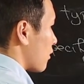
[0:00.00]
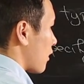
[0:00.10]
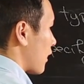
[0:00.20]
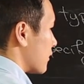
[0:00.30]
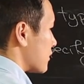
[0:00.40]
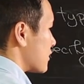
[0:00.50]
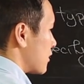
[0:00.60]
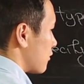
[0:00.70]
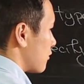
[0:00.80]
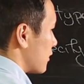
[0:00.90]
at
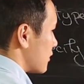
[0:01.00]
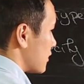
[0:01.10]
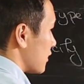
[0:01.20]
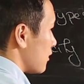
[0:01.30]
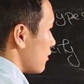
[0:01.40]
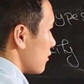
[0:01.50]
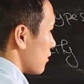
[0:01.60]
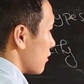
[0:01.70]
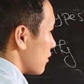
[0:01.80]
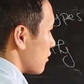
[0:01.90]
0 and t
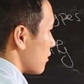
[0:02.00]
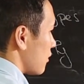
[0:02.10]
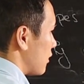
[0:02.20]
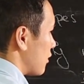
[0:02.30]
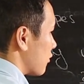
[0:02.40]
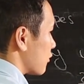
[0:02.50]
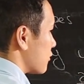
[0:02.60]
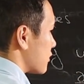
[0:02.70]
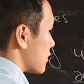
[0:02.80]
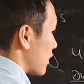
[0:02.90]
equal to,
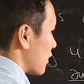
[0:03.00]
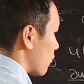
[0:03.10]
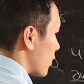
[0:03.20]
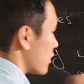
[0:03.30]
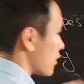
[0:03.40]
say, one